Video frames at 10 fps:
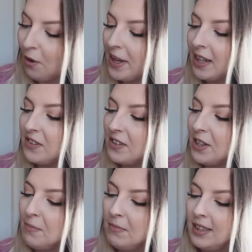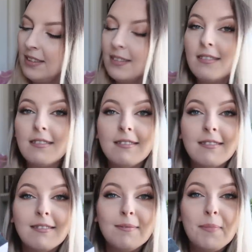Oh, we have some
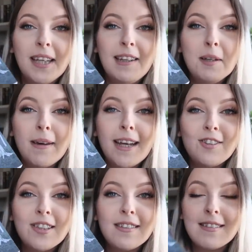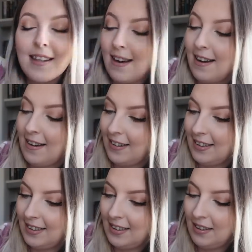beginning pages that are